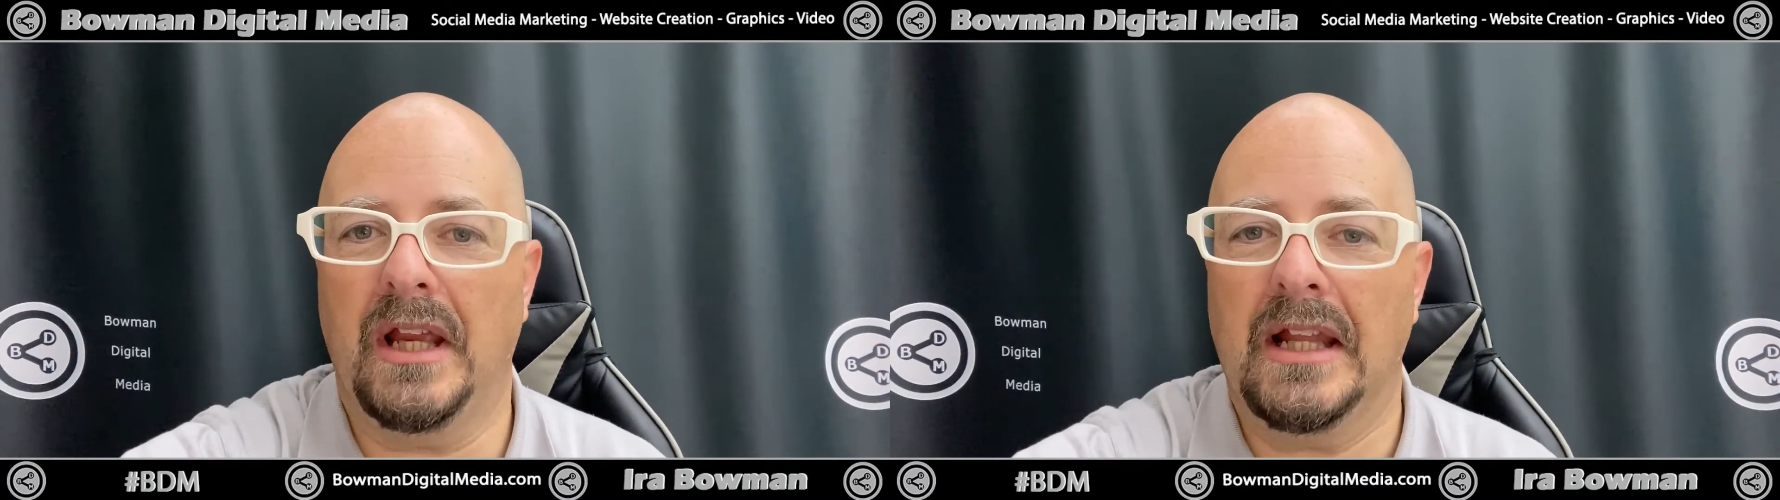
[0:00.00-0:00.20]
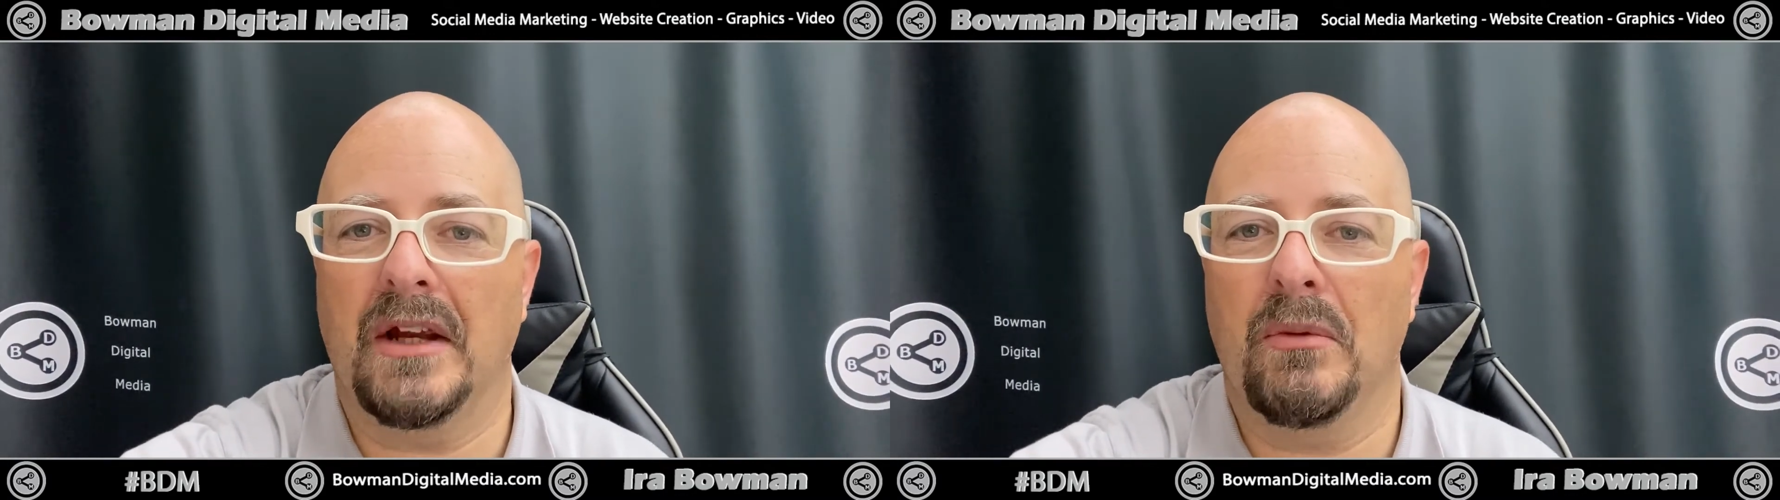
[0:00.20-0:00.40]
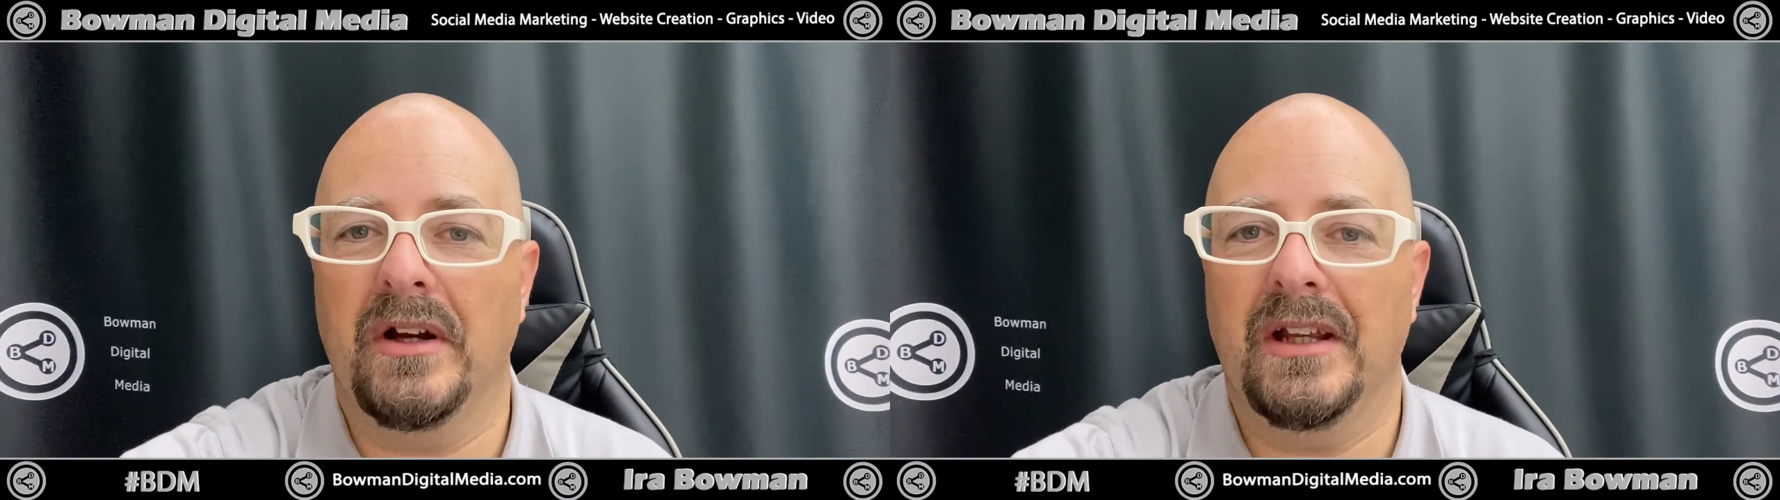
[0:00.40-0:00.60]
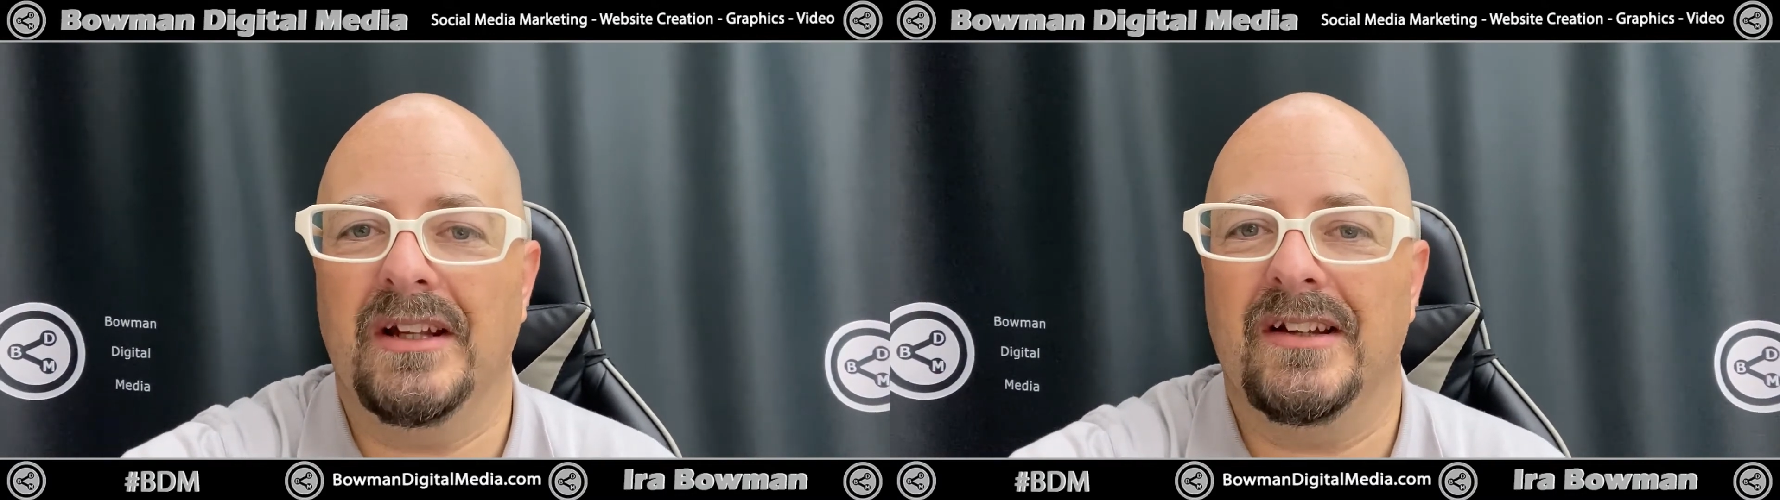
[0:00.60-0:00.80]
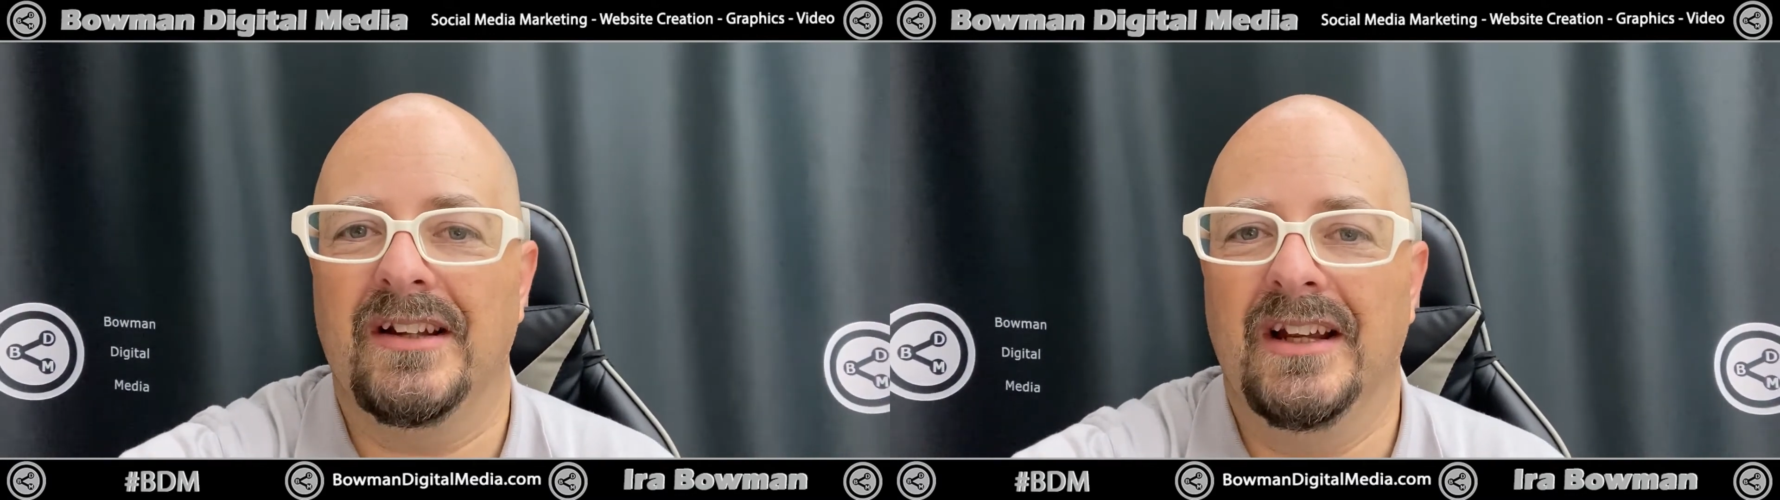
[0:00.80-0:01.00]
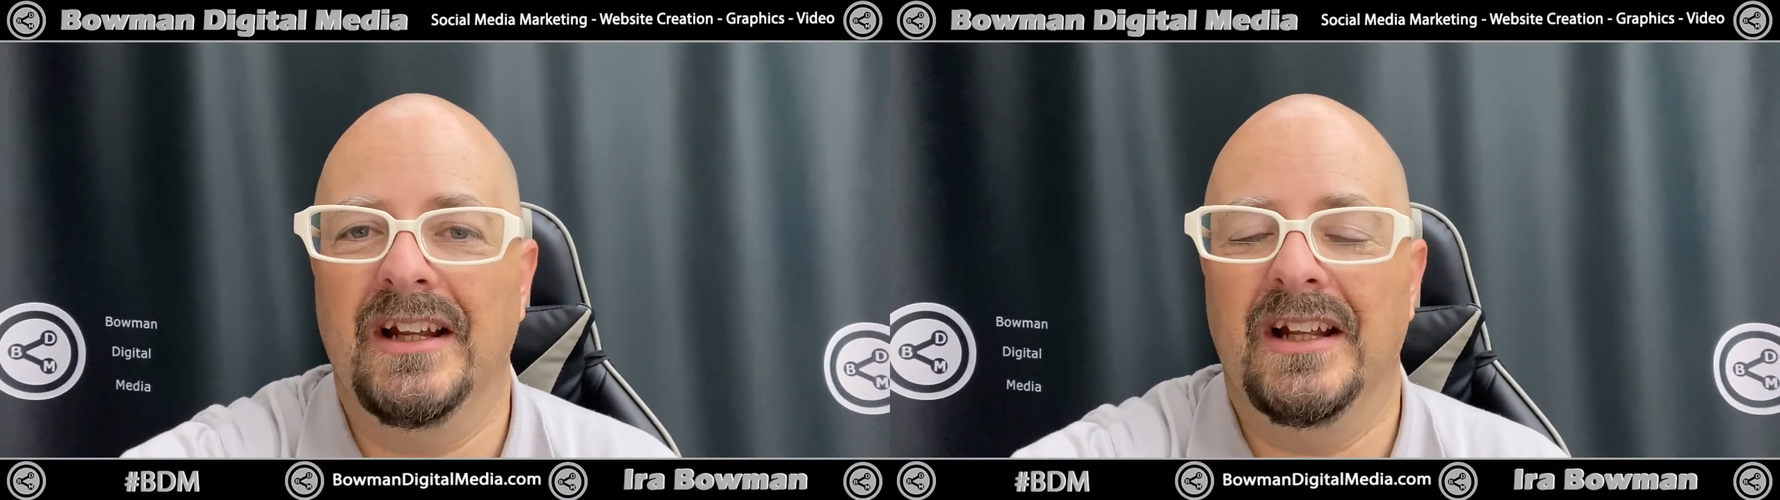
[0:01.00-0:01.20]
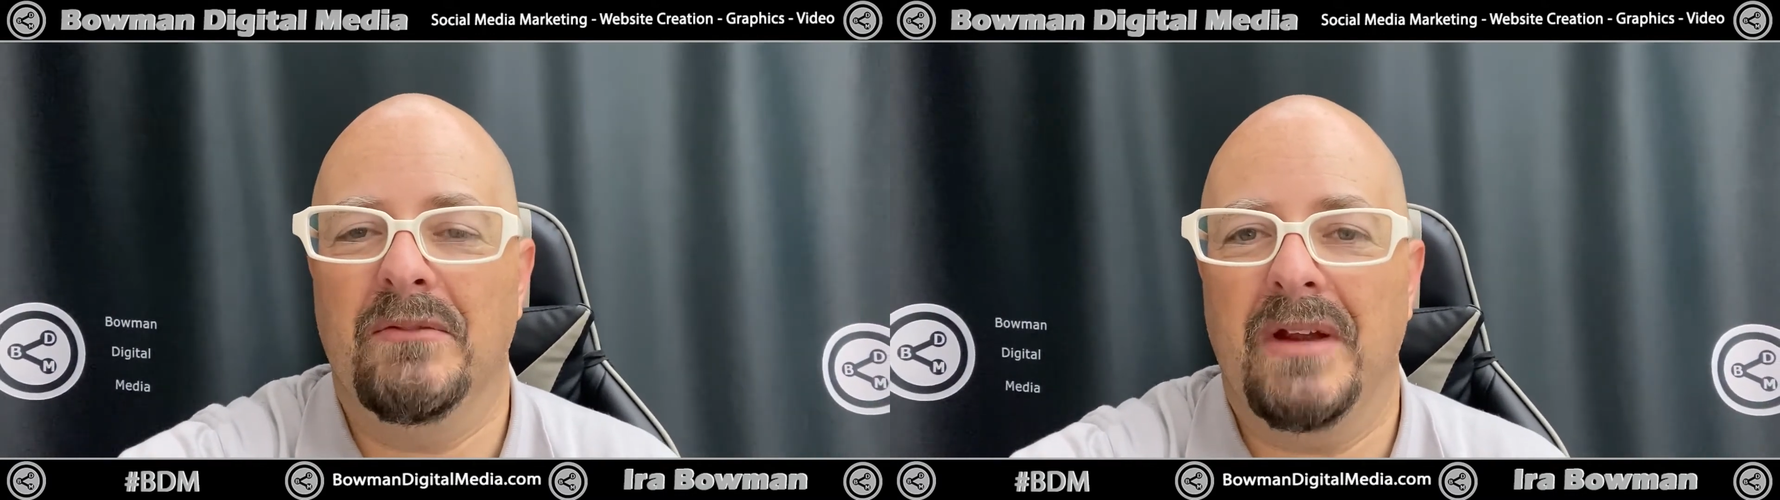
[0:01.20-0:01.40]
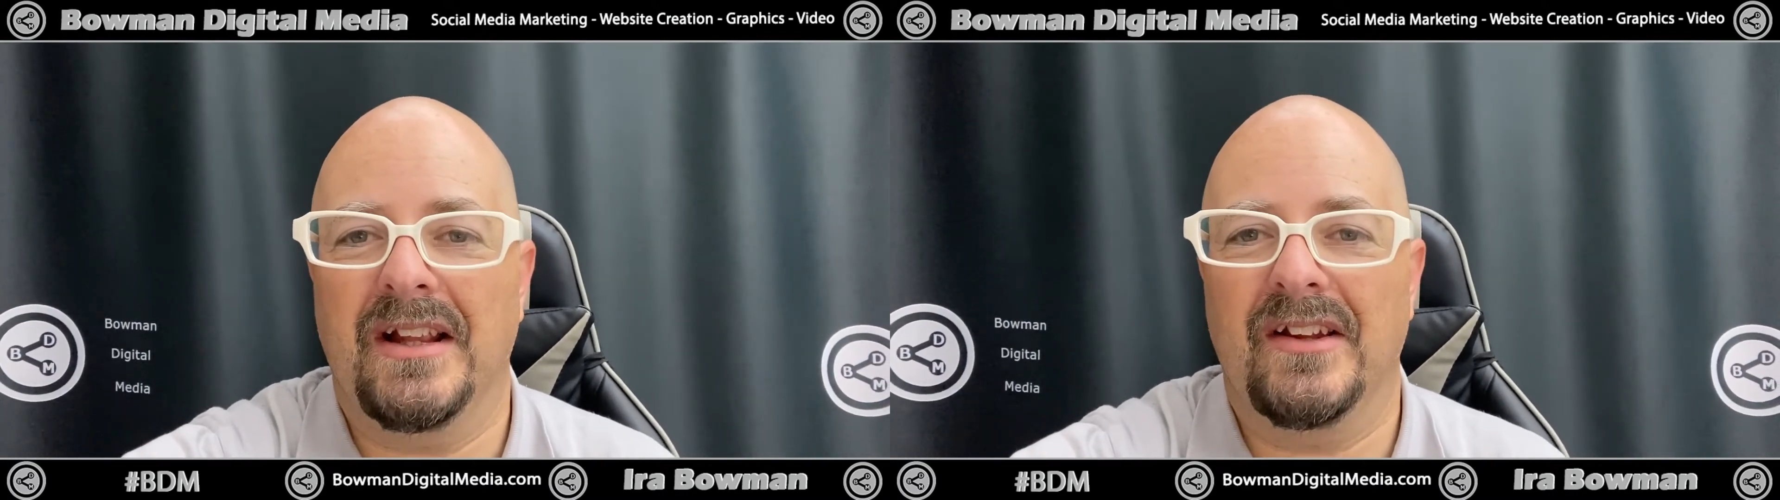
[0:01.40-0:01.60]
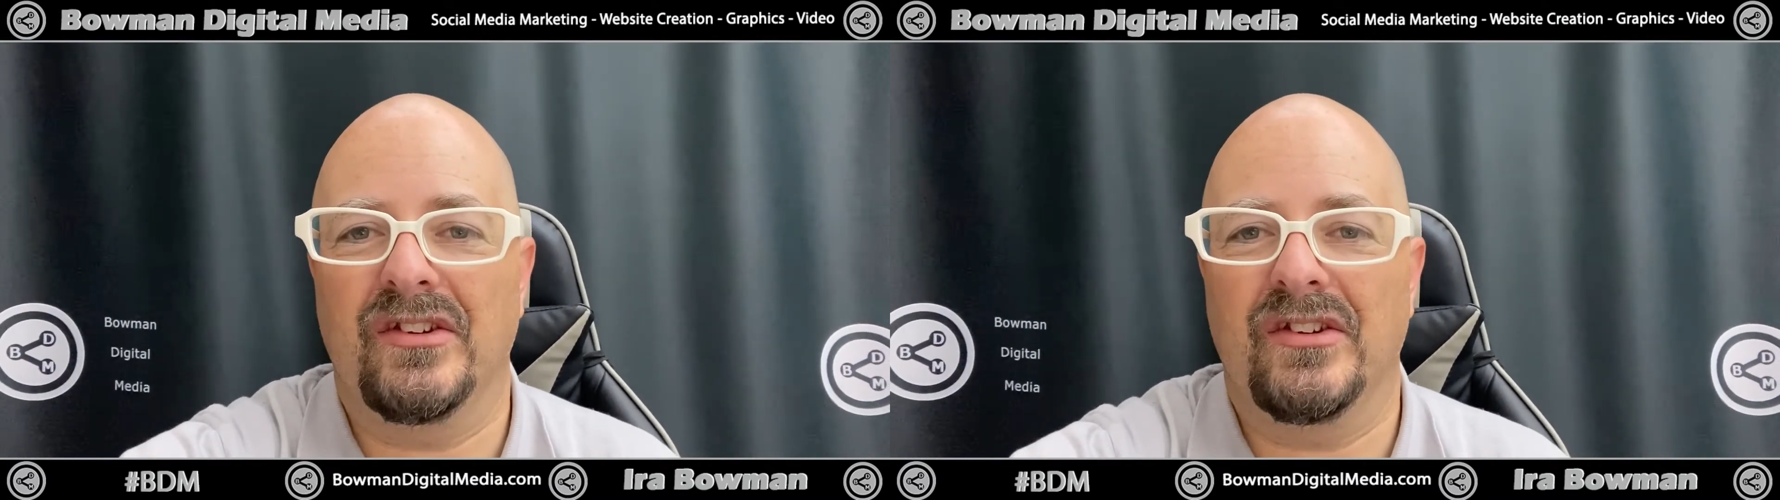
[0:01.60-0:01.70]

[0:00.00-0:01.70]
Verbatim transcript: And I want you to make this